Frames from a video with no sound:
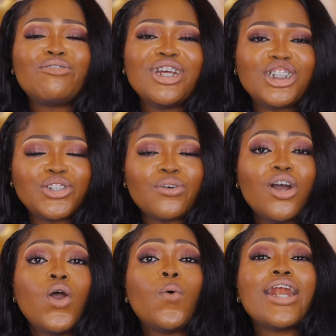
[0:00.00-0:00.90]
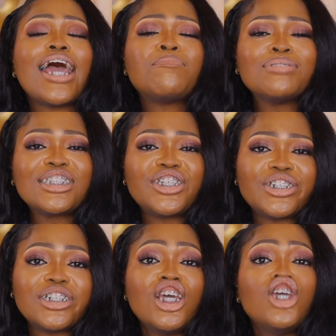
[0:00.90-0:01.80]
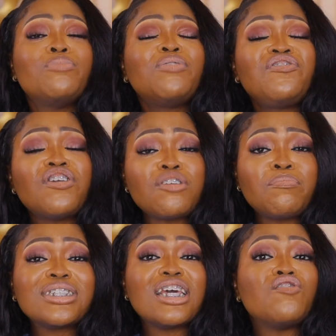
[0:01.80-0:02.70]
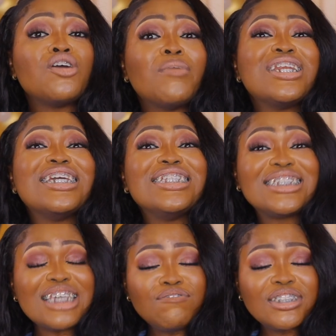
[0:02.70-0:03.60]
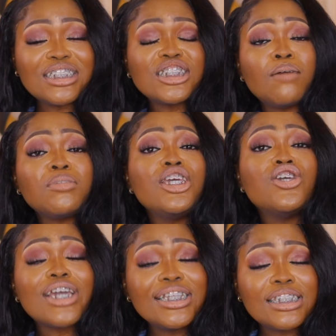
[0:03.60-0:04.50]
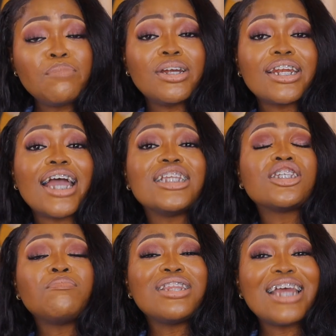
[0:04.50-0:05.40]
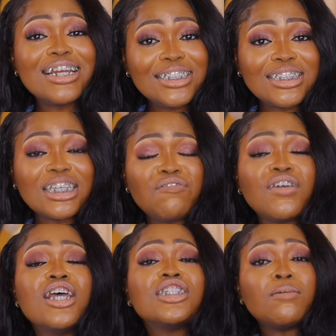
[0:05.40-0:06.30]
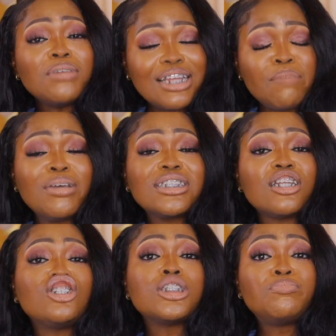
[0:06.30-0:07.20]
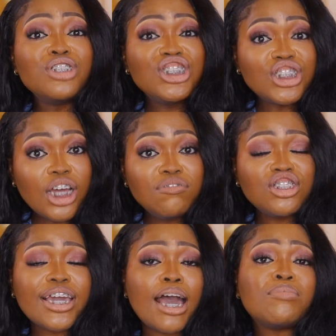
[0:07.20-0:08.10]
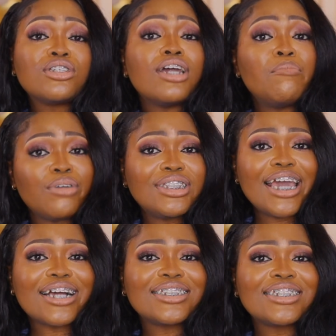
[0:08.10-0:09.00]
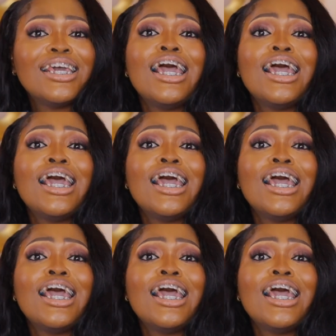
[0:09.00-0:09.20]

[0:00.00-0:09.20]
ratio. What happens here? You put 50% of your money in safety, something you can sleep at night, something that is safe, something that basically just preserves your capital and protects.